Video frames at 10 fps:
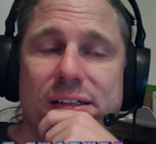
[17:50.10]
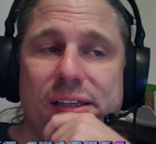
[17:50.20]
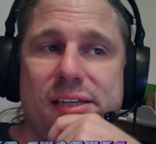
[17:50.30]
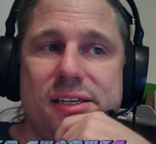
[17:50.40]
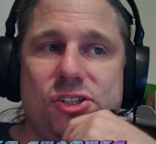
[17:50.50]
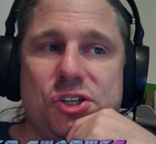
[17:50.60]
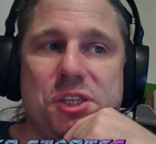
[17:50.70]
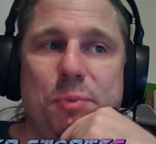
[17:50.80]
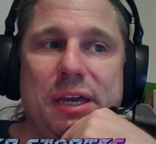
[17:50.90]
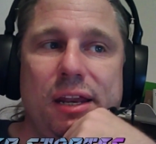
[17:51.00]
this is
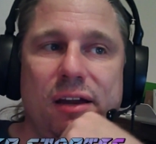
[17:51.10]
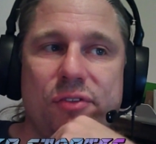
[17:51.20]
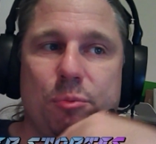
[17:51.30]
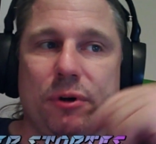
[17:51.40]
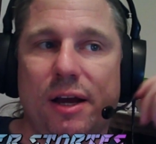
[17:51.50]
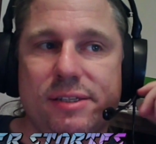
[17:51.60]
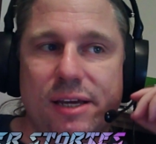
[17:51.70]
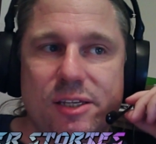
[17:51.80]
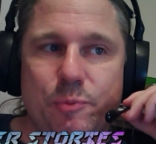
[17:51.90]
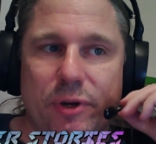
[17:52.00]
just the beginning of the
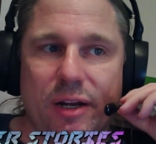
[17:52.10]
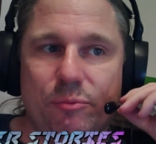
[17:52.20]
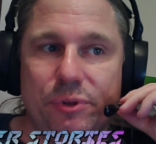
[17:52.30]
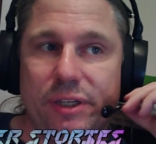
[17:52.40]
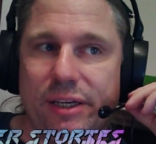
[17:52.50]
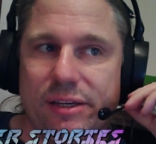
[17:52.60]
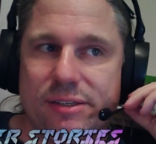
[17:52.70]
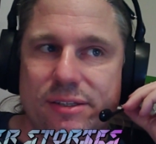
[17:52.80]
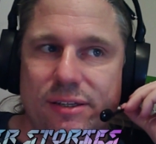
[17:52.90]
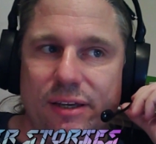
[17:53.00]
process, but I'm
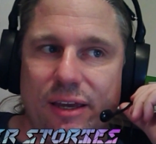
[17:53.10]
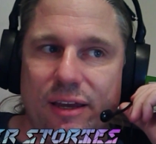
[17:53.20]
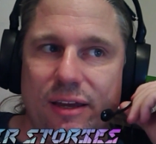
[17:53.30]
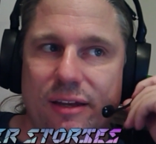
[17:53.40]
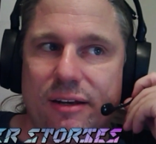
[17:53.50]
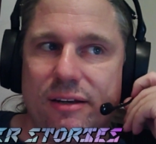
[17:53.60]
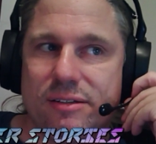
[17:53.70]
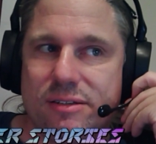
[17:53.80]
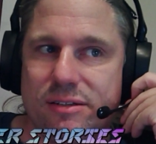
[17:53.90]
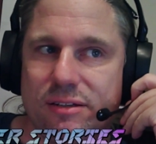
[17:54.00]
pleased,
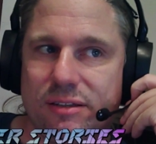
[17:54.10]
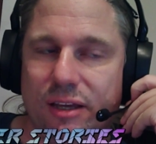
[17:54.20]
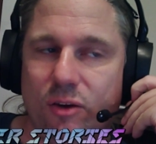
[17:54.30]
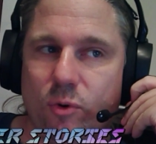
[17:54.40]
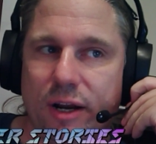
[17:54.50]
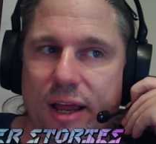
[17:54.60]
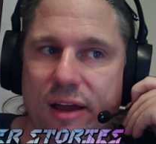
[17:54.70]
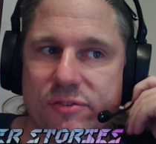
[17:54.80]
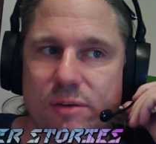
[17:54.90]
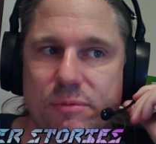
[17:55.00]
and I think we're going to
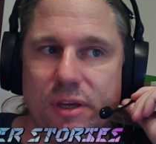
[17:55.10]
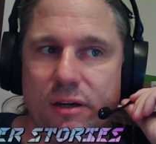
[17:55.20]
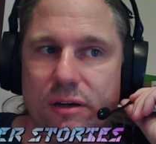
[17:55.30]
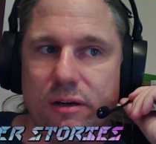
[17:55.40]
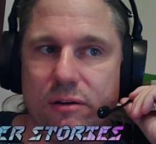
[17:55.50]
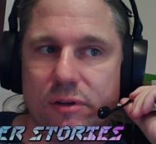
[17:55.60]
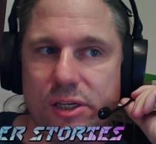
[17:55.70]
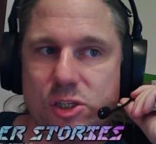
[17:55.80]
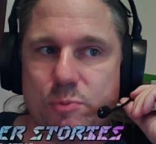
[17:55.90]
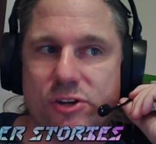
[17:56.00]
have something
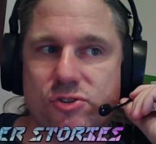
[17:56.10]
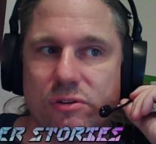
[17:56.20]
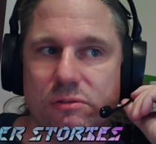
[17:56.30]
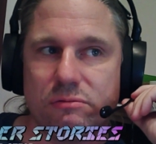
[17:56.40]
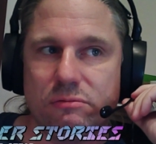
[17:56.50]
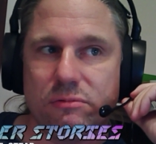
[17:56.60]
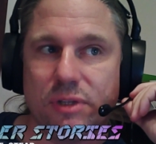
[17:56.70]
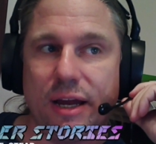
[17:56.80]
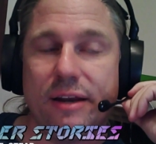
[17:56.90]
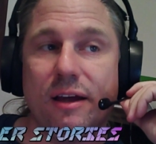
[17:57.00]
really special
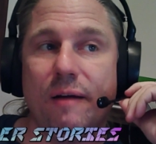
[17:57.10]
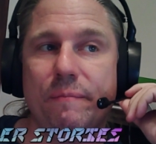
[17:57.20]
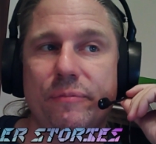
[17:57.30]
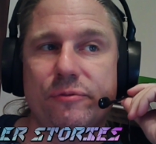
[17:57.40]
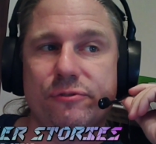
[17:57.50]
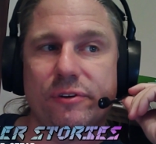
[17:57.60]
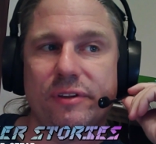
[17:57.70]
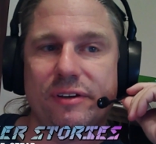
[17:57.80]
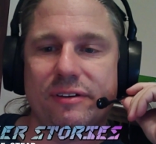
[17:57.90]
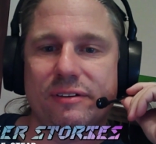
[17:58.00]
lined up for
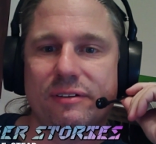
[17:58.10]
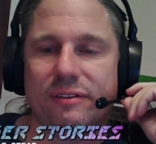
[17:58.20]
the